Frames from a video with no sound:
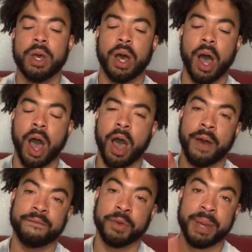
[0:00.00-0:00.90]

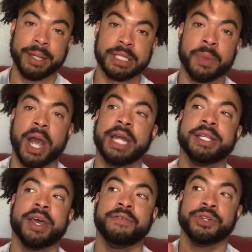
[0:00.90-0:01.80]
For PetSmart. I
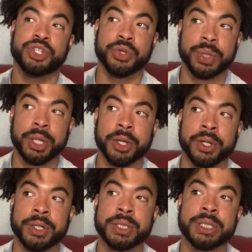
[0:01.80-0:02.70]
did that for 2
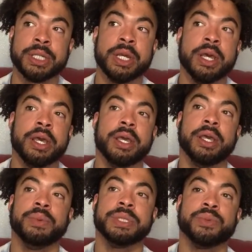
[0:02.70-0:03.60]
years.
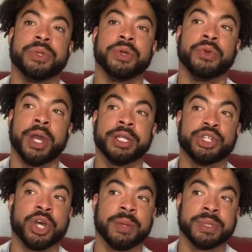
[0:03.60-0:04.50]
It was one of the greatest
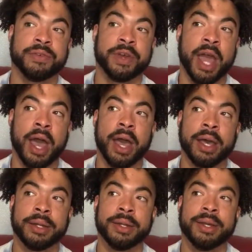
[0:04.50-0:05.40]
jobs I ever had.